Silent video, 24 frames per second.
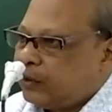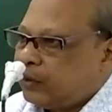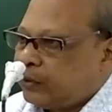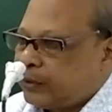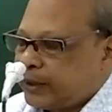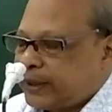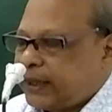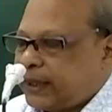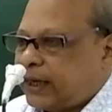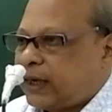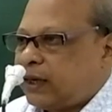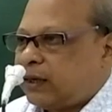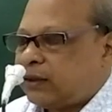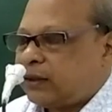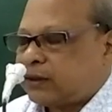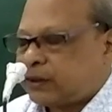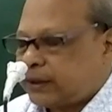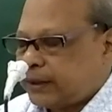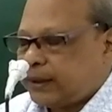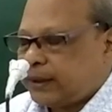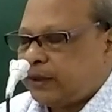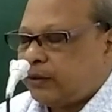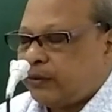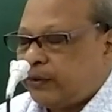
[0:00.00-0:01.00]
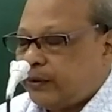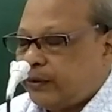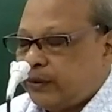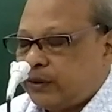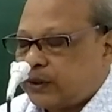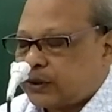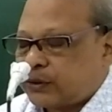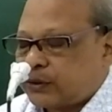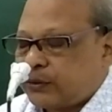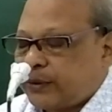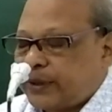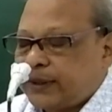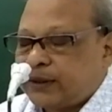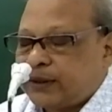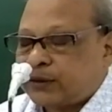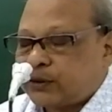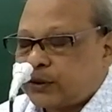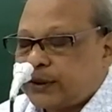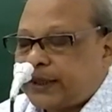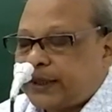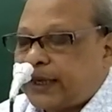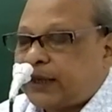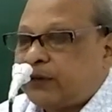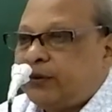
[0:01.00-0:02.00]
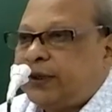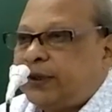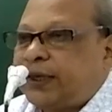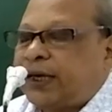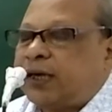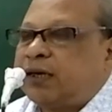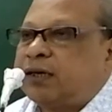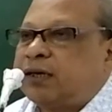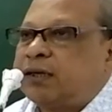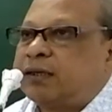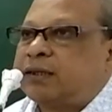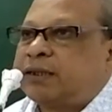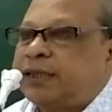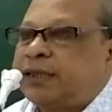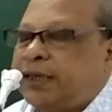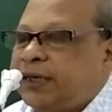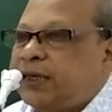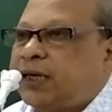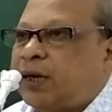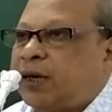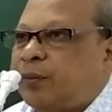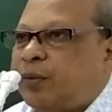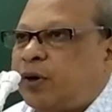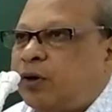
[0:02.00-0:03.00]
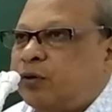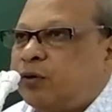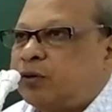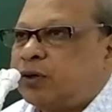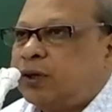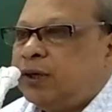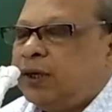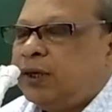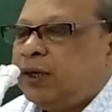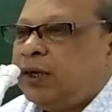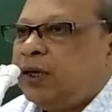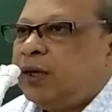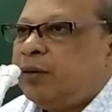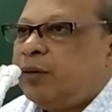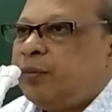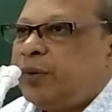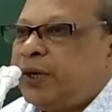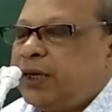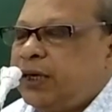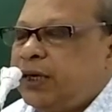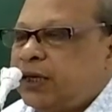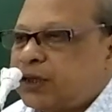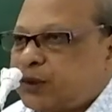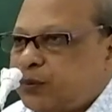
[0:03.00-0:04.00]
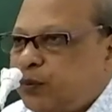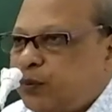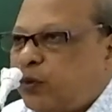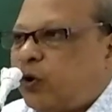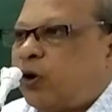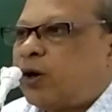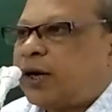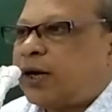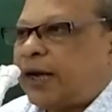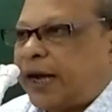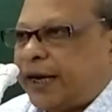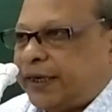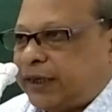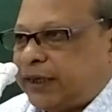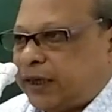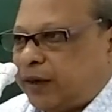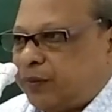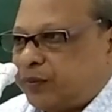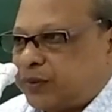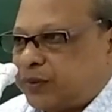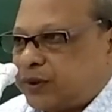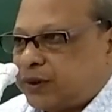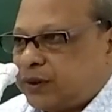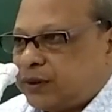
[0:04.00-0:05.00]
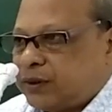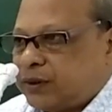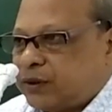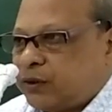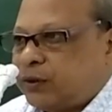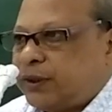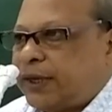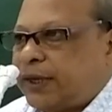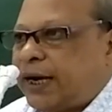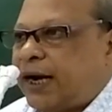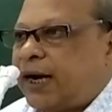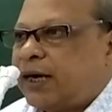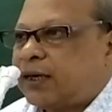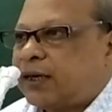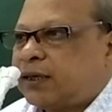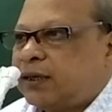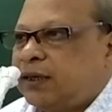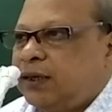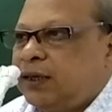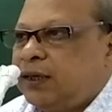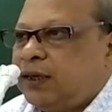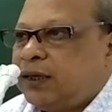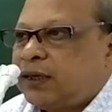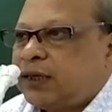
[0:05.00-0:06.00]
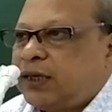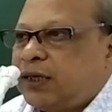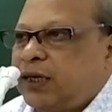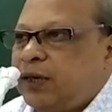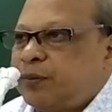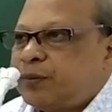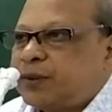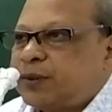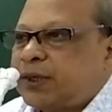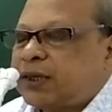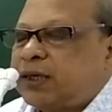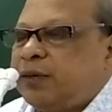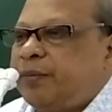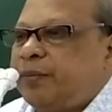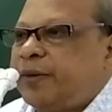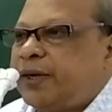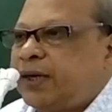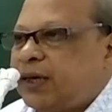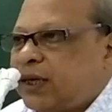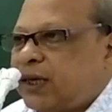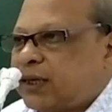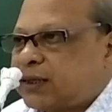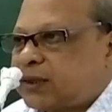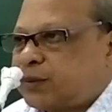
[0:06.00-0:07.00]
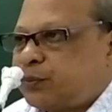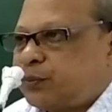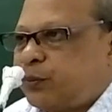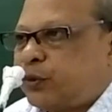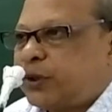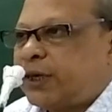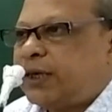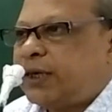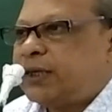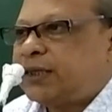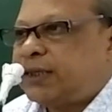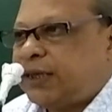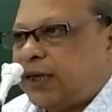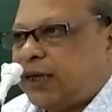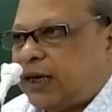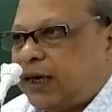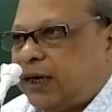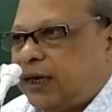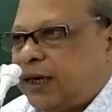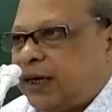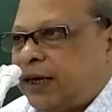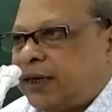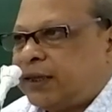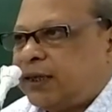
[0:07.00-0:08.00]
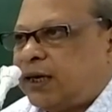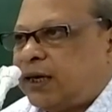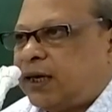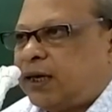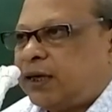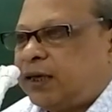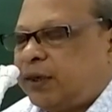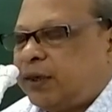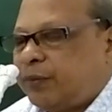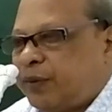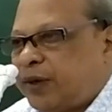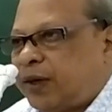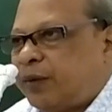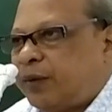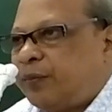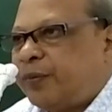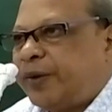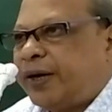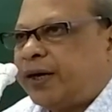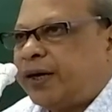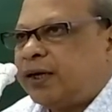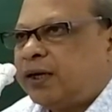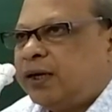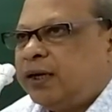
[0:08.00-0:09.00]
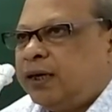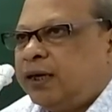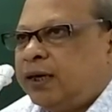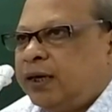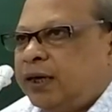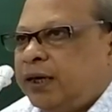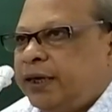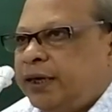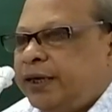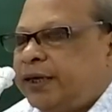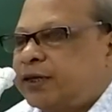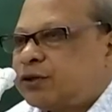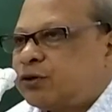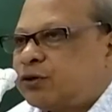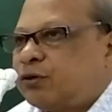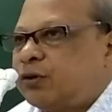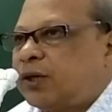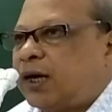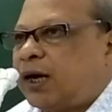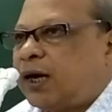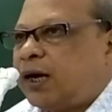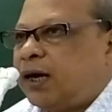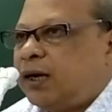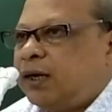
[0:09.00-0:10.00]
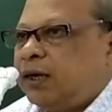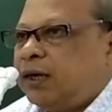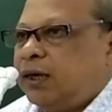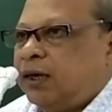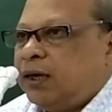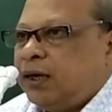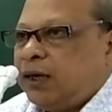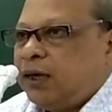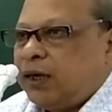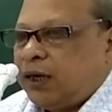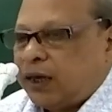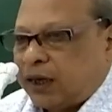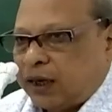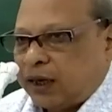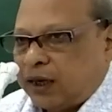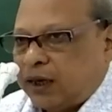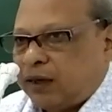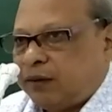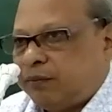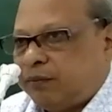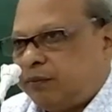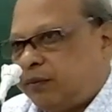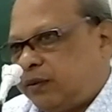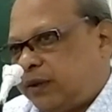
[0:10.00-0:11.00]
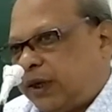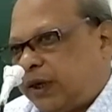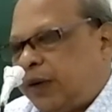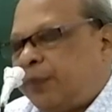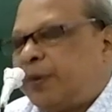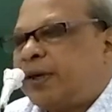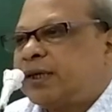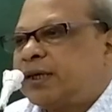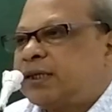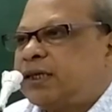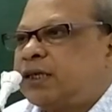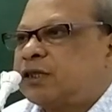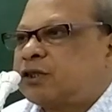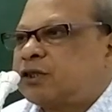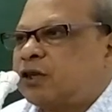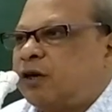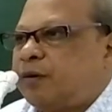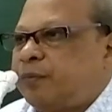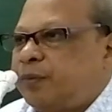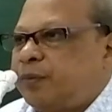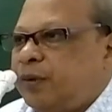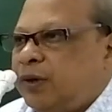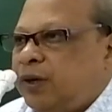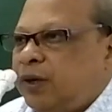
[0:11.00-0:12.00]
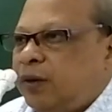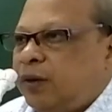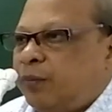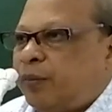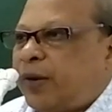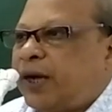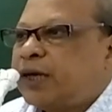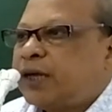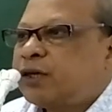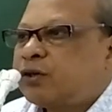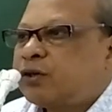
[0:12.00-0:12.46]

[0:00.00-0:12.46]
Whether, so that we can think about very small items. So that gives the tremendous potential and the development leads to the emergence of